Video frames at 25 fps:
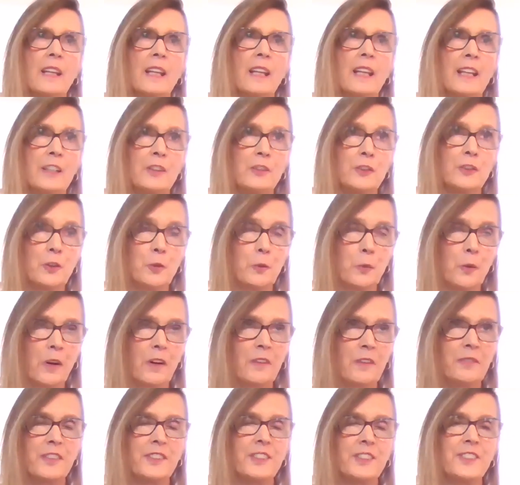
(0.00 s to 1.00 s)
into our
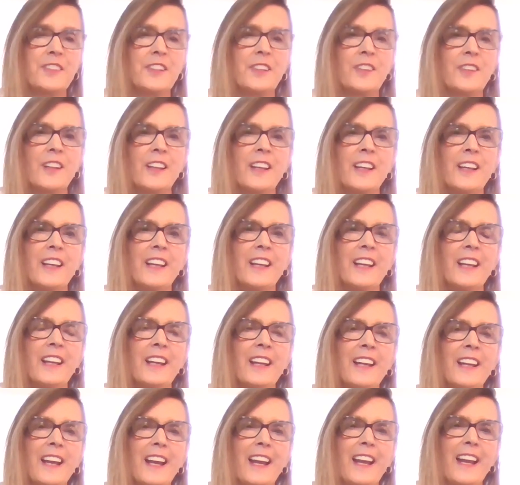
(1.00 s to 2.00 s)

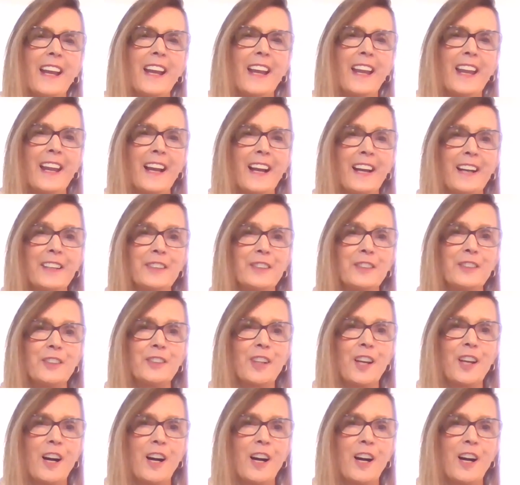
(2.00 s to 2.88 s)
facility. And